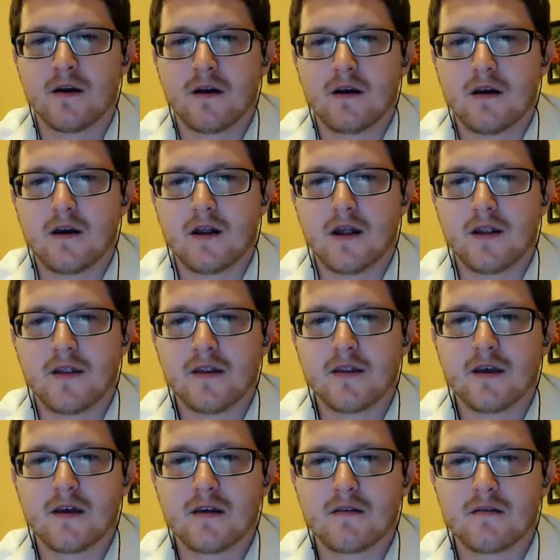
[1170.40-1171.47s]
and I think
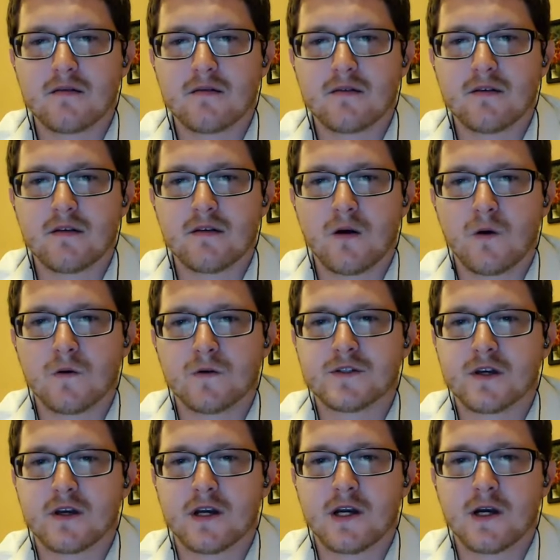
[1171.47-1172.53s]
that Hold
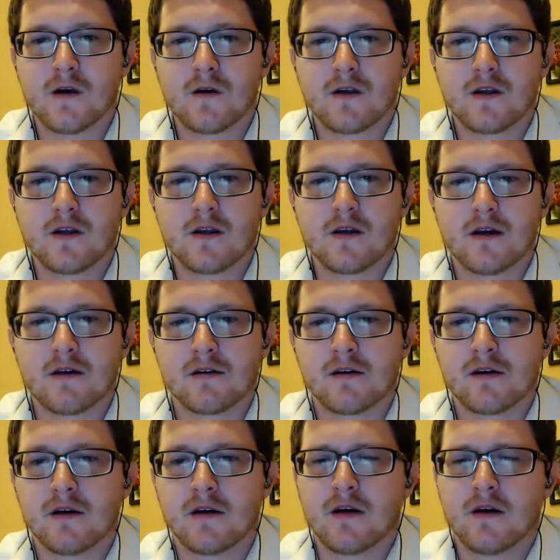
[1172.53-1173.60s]
Security,
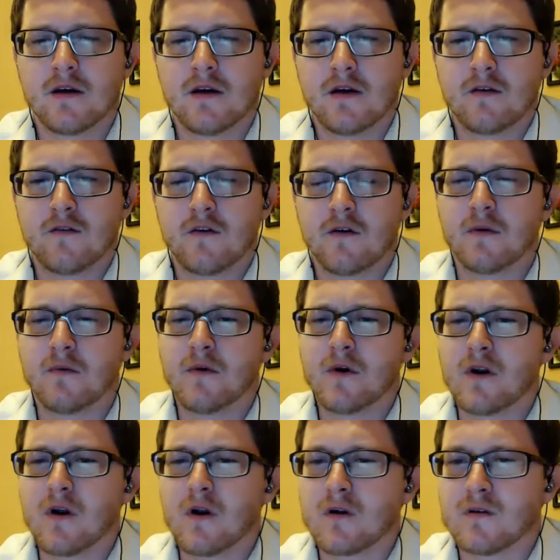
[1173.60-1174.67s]
from the one
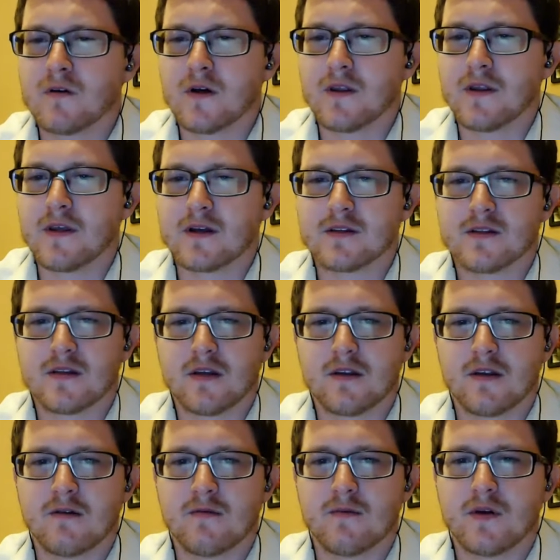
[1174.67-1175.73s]
article, I think it said that
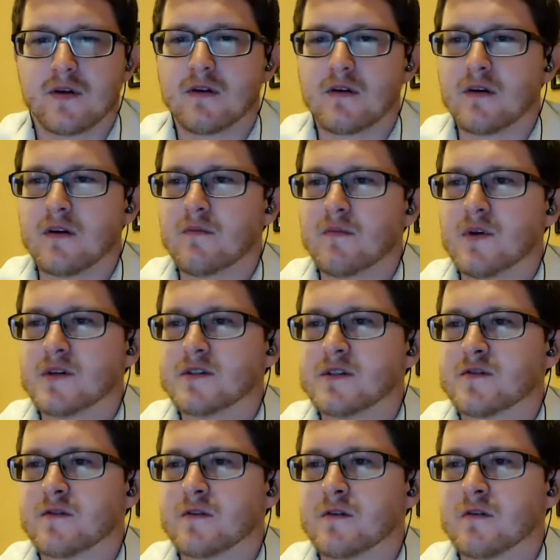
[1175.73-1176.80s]
they've been in business
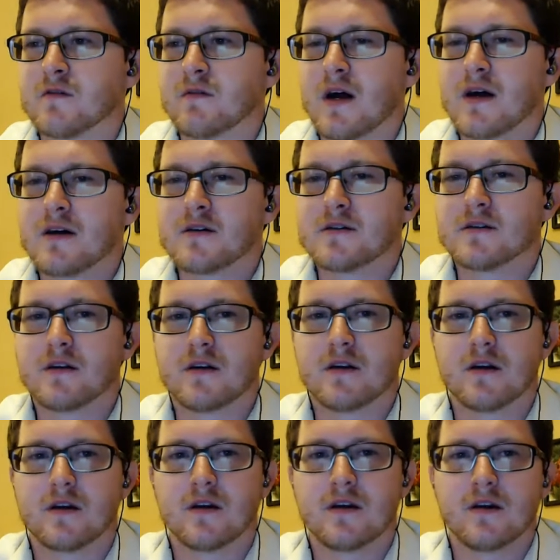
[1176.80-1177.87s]
for less than
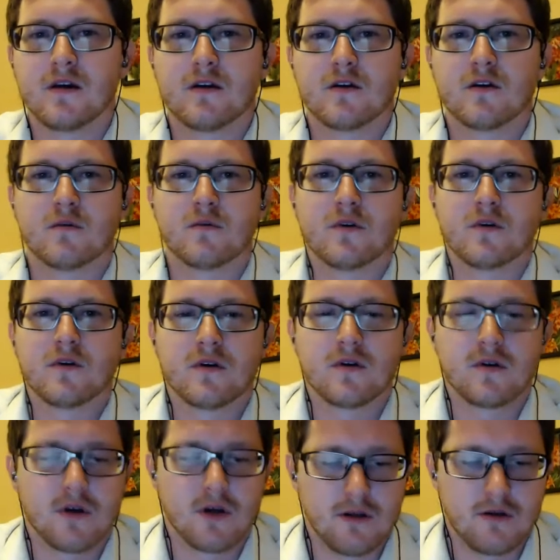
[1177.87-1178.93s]
a year, but
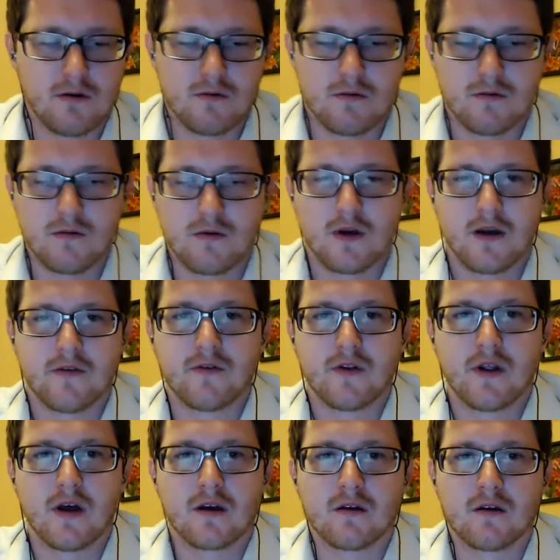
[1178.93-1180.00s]
have
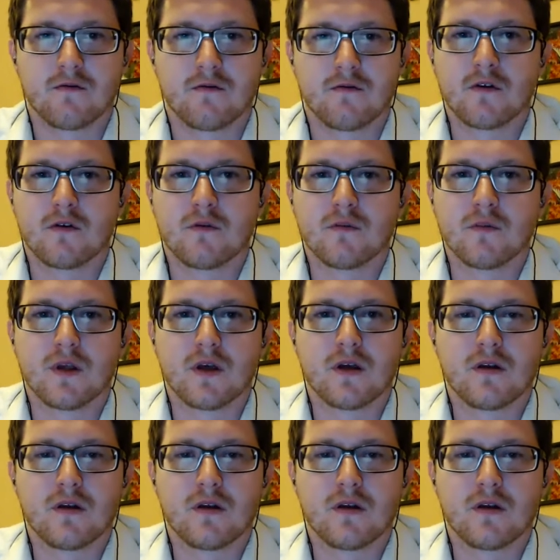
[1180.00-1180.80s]
not confirmed that.